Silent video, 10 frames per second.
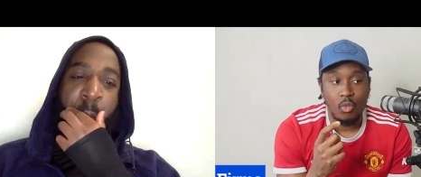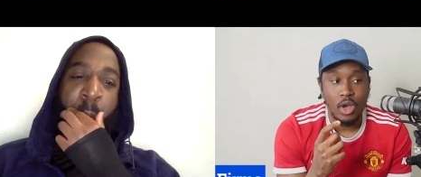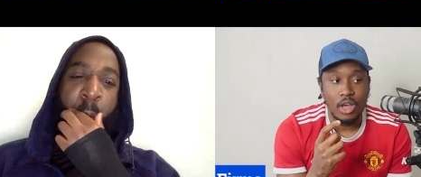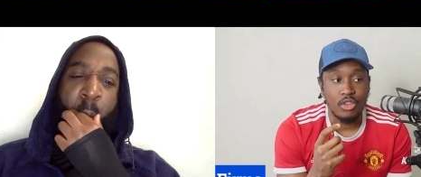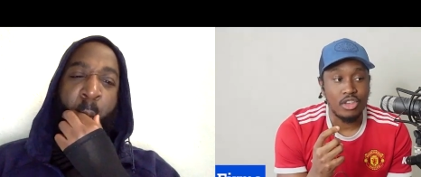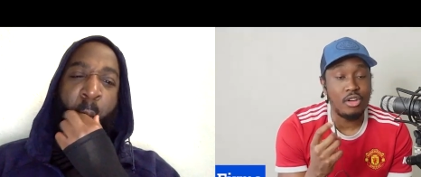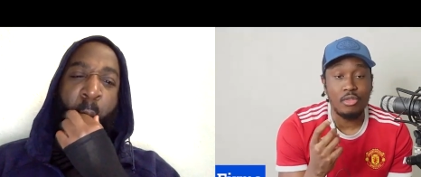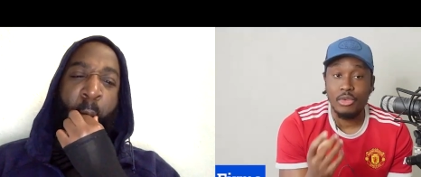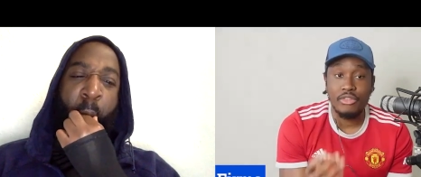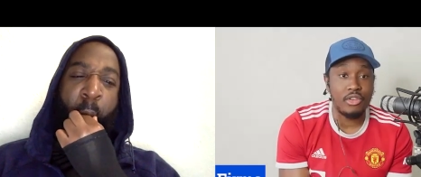Speaker 1: What you
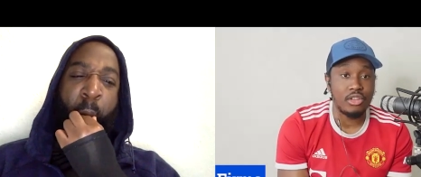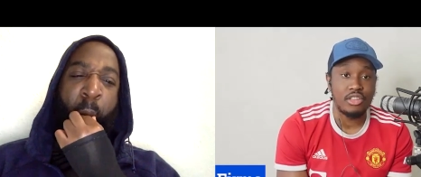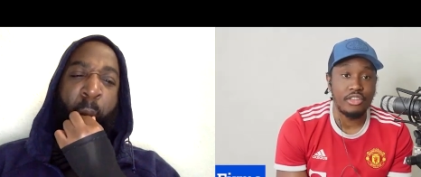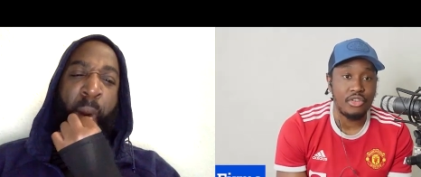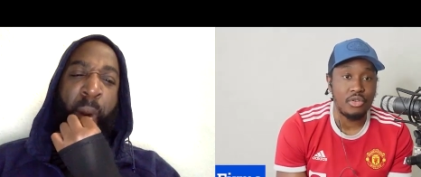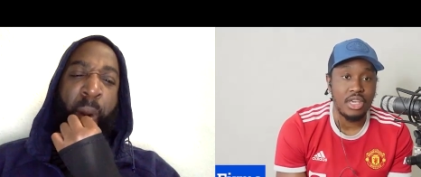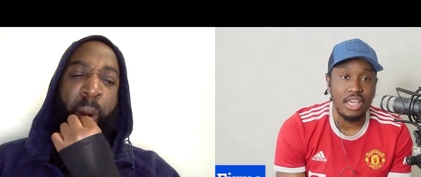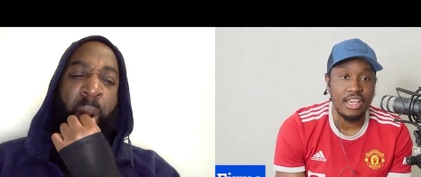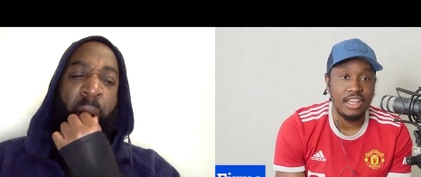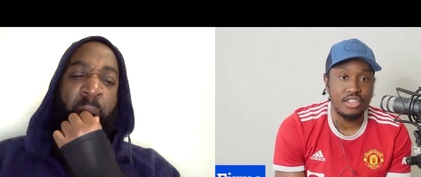know, we've lost a few
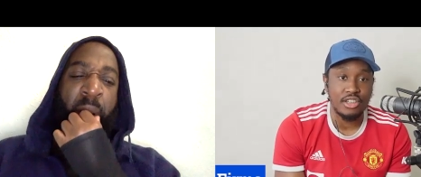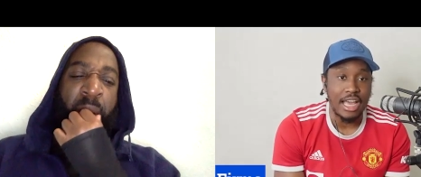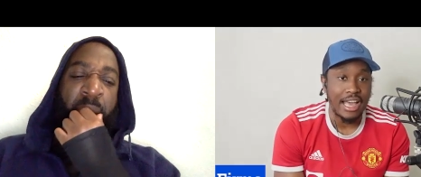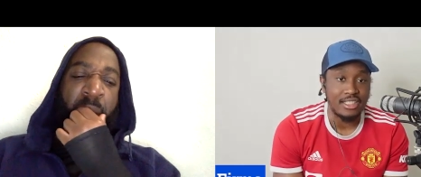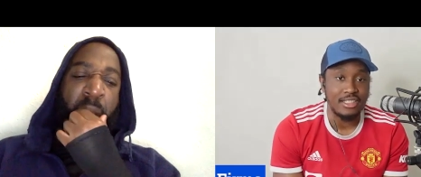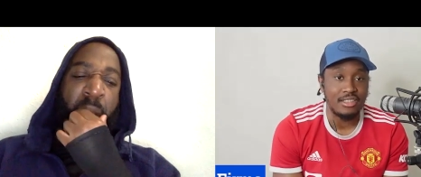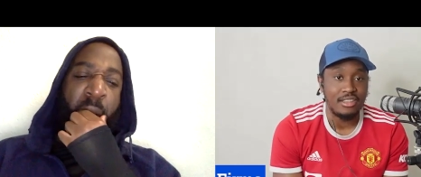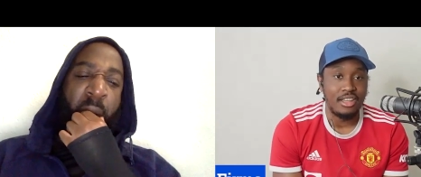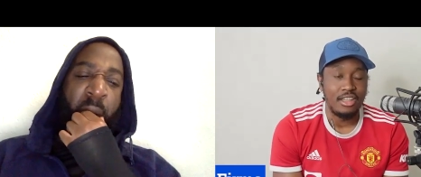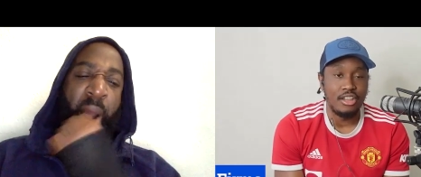key injured guys
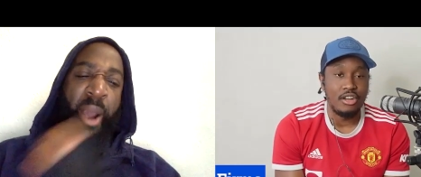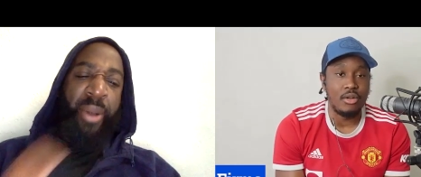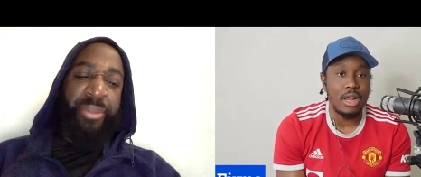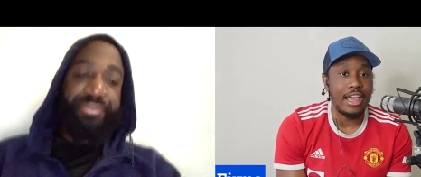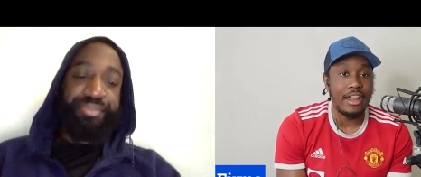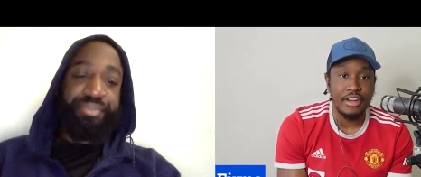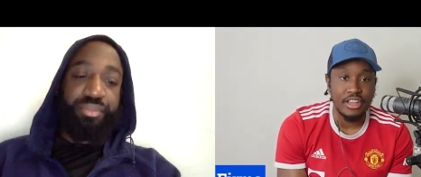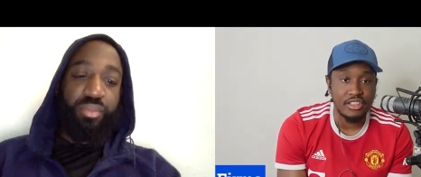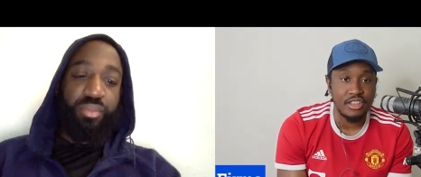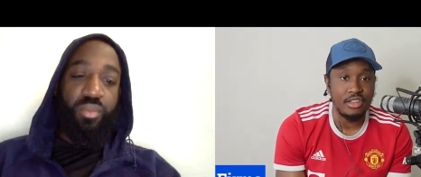you know, like
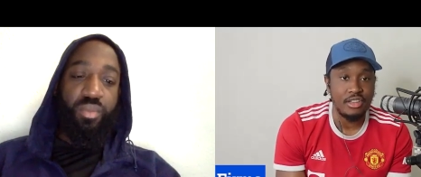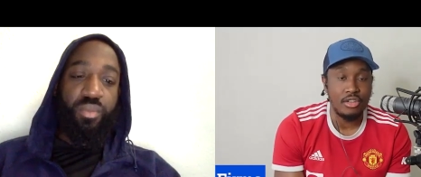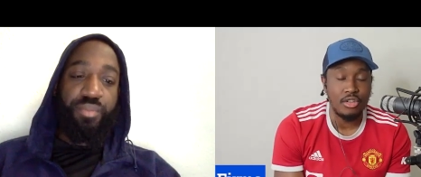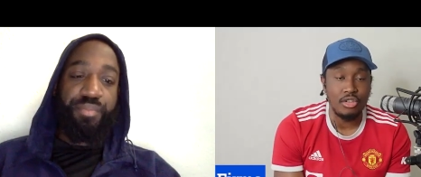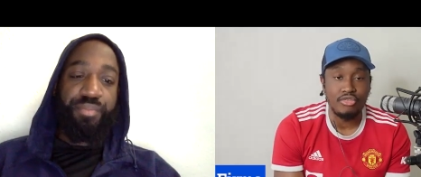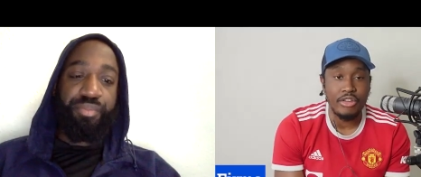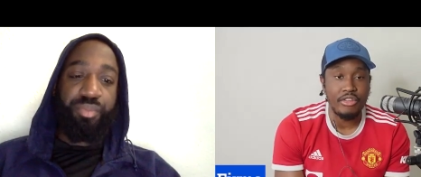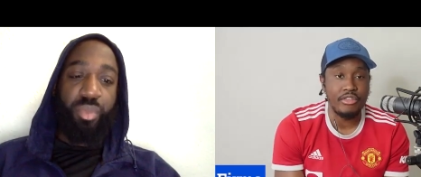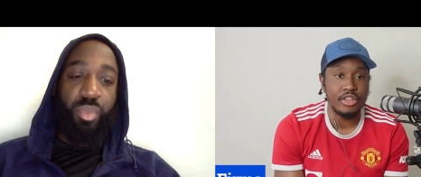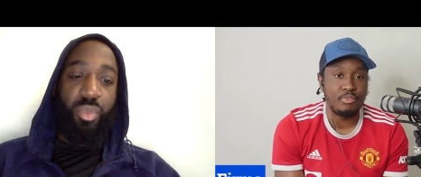Eriksen, who's
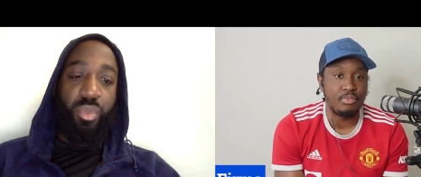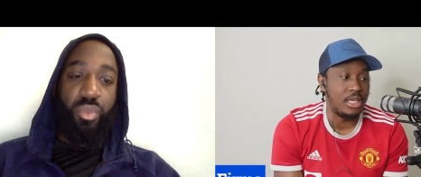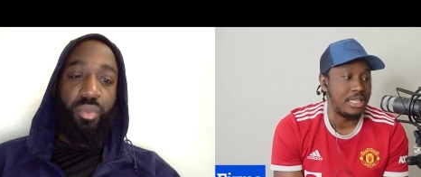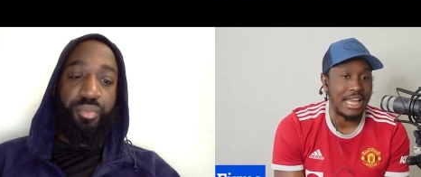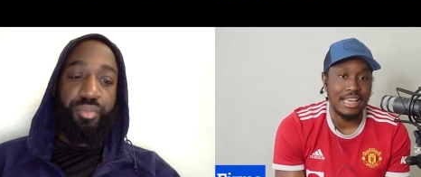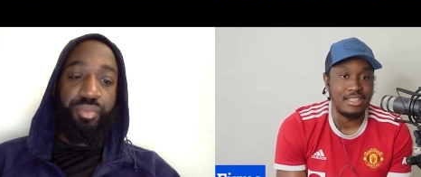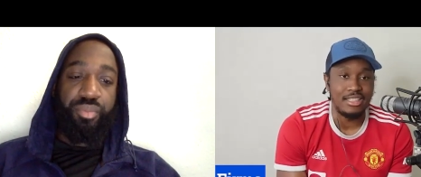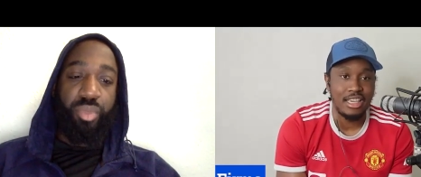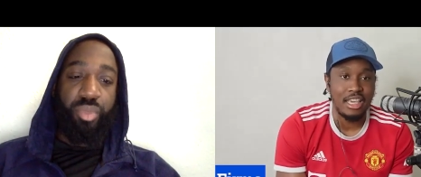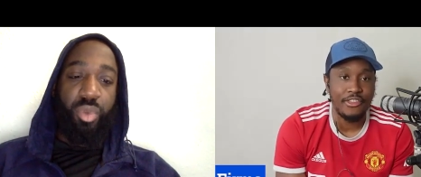very res- he's like
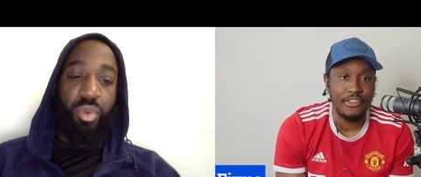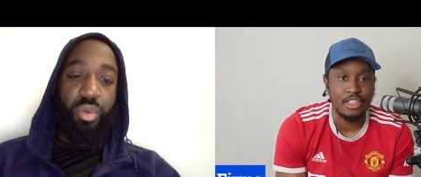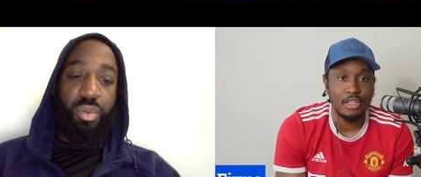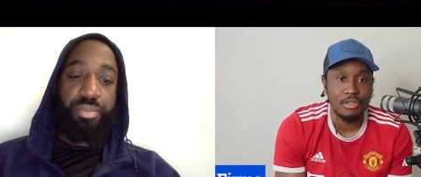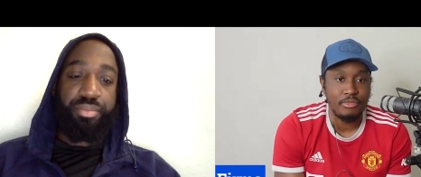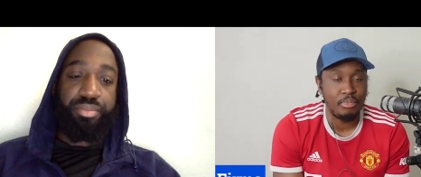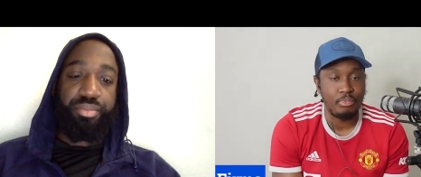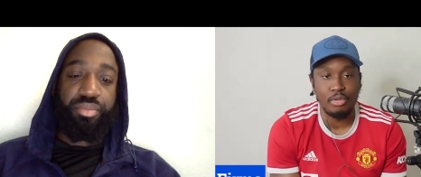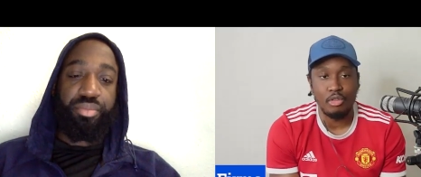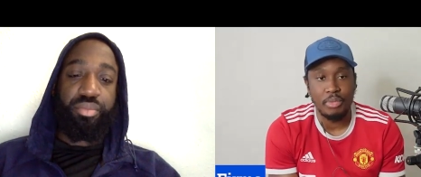he's key in terms of
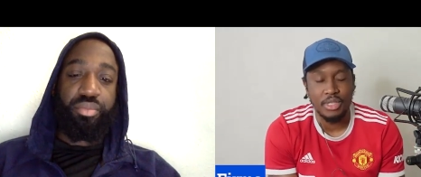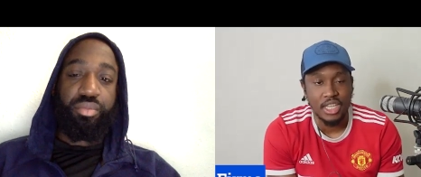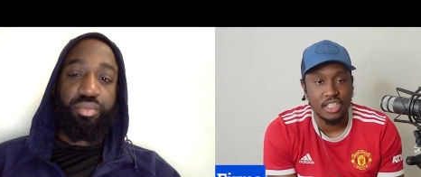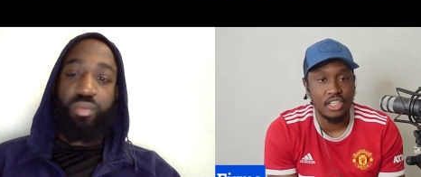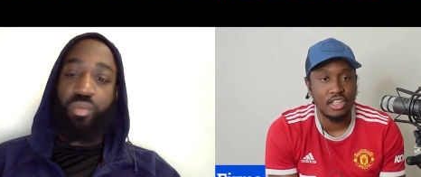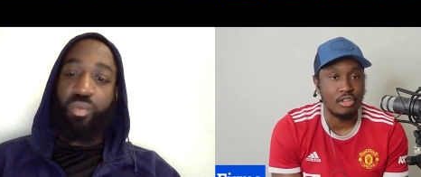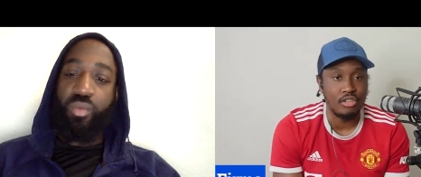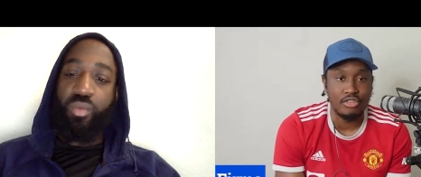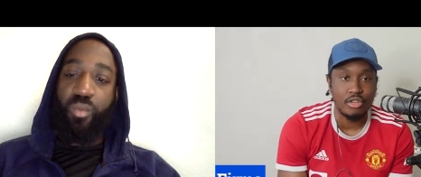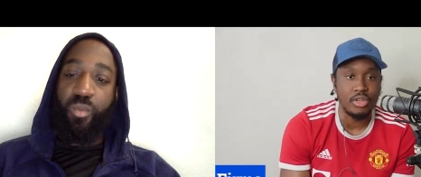ball possession,
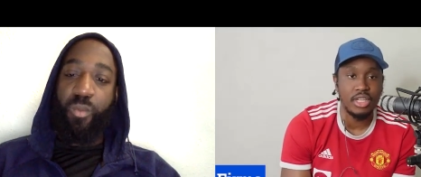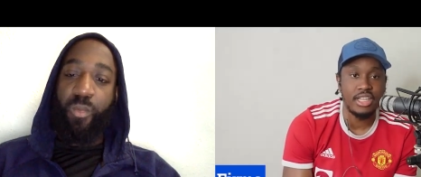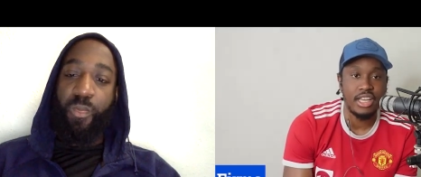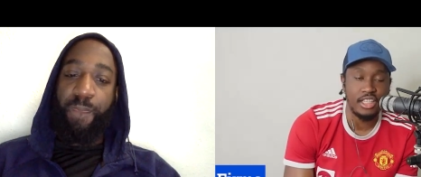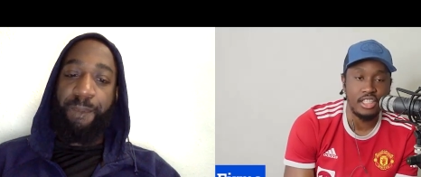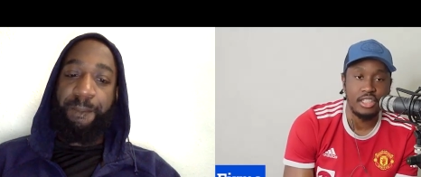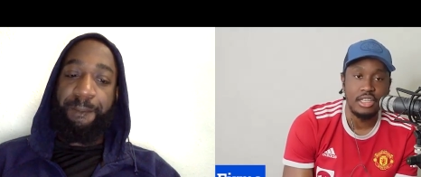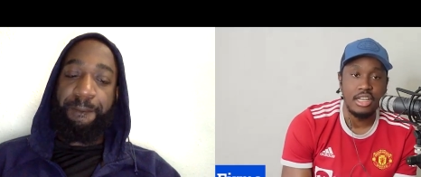control, dictating,